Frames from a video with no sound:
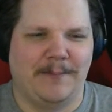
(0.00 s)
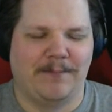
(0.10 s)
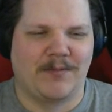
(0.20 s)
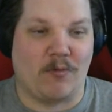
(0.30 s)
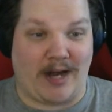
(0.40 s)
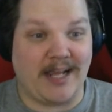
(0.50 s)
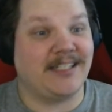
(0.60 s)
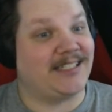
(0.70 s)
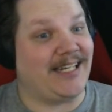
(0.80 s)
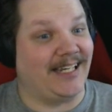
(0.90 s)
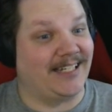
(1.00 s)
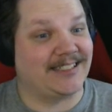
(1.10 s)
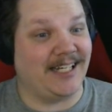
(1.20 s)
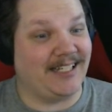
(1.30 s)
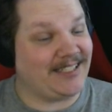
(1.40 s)
What I see is
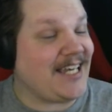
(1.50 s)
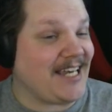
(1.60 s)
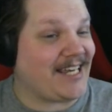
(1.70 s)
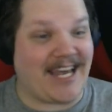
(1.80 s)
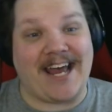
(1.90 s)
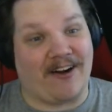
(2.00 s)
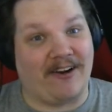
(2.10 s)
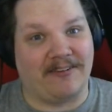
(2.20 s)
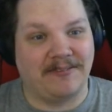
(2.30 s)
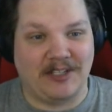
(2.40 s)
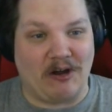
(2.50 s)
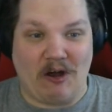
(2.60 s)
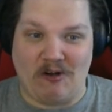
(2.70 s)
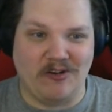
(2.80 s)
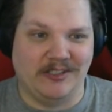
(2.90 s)
a tea kettle, you
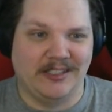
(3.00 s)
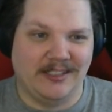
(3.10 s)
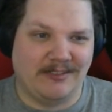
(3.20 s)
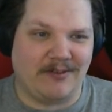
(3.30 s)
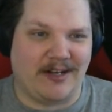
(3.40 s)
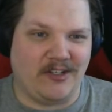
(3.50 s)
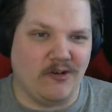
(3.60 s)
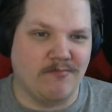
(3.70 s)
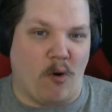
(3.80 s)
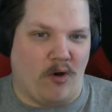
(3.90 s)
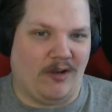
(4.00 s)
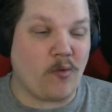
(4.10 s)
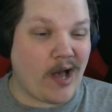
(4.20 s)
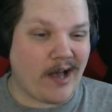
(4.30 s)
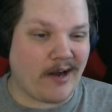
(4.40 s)
know, where you boil
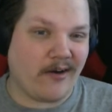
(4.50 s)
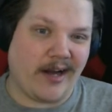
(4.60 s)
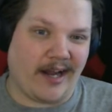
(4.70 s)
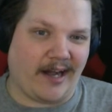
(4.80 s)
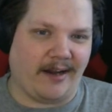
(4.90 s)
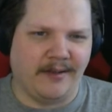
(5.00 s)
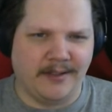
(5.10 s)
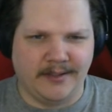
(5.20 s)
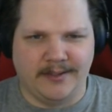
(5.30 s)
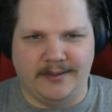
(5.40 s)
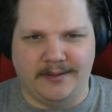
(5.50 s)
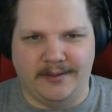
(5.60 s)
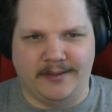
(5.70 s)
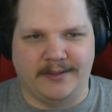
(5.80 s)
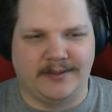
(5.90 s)
water in.
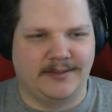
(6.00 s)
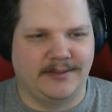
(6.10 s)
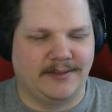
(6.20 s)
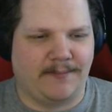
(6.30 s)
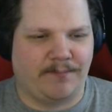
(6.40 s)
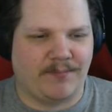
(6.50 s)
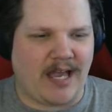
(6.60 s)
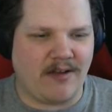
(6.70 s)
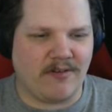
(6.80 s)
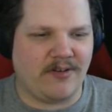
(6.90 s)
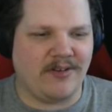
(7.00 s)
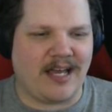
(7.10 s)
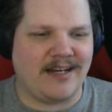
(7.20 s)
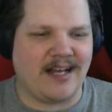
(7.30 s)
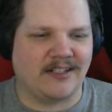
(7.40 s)
Ugh. How could I
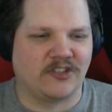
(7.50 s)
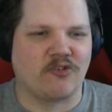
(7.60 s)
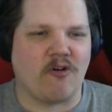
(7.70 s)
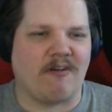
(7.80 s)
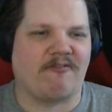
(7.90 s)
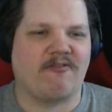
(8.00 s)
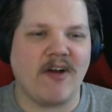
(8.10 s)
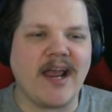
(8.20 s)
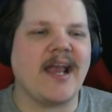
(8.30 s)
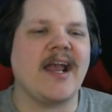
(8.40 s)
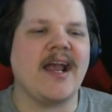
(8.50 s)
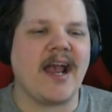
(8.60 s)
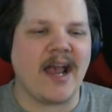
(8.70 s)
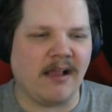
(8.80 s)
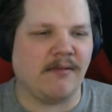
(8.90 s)
not draw a frigging
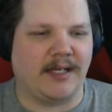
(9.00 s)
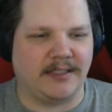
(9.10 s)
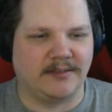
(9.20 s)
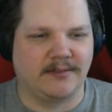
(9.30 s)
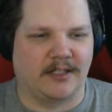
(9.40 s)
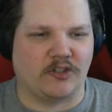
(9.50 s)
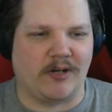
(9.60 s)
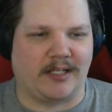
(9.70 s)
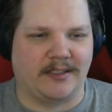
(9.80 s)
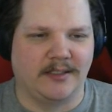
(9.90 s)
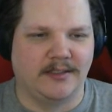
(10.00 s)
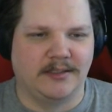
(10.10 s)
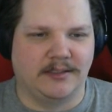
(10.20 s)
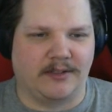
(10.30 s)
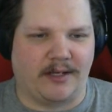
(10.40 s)
helmet? A toilet.
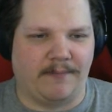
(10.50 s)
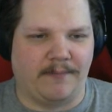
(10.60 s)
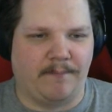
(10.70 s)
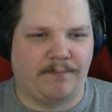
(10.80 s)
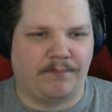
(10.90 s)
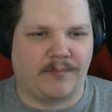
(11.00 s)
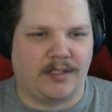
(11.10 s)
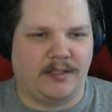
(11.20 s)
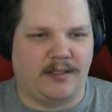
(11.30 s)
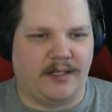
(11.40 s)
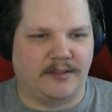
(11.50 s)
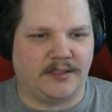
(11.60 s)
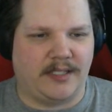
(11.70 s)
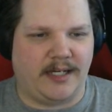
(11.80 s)
Okay. There's that.